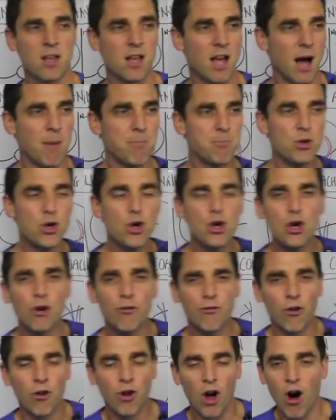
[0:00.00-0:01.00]
a
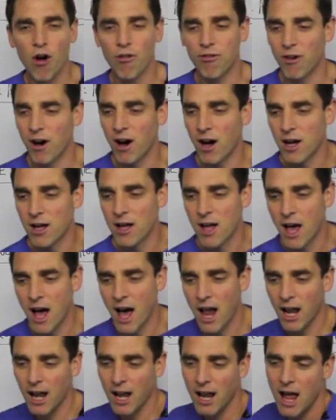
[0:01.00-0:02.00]
beautiful golfer,
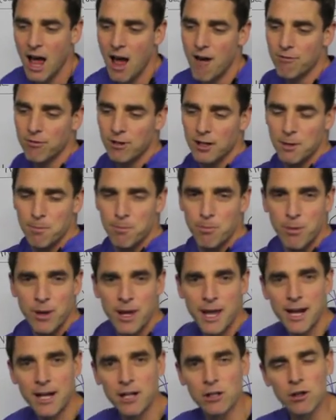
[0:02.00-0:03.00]
a lovely,
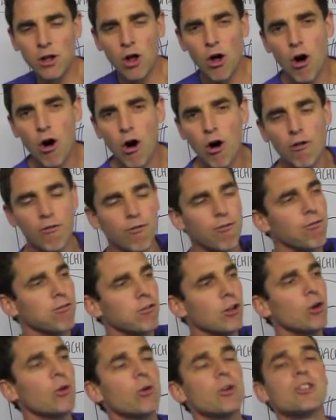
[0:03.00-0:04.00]
big, long,
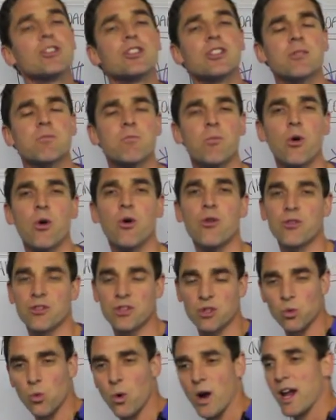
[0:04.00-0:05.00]
fluent, smooth
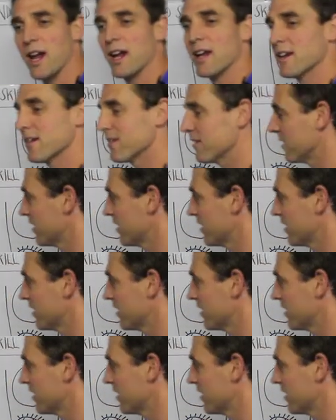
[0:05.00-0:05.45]
swing.